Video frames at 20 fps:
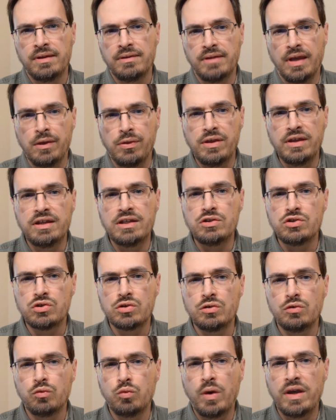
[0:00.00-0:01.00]
They think he
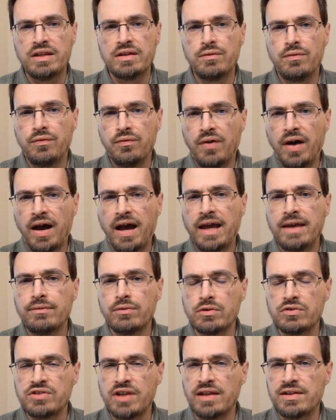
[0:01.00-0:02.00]
should have waited 5
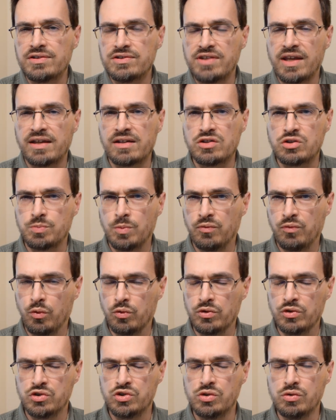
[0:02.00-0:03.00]
or 10 seconds before
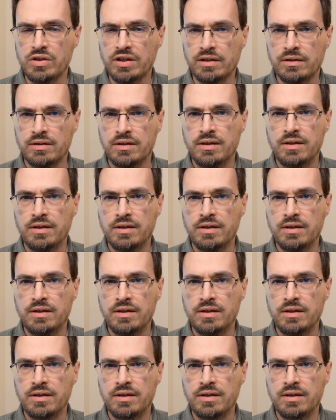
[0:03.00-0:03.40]
the shooting.